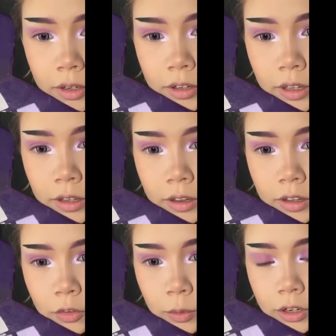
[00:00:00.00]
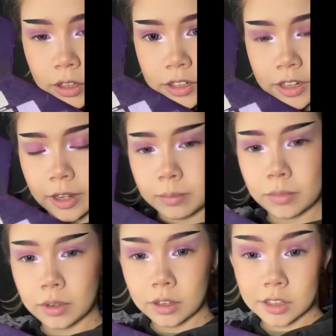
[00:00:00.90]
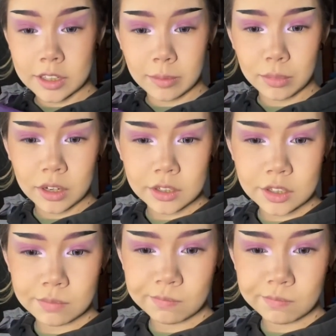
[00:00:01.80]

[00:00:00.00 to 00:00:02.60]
to take this one on the same on the same brush,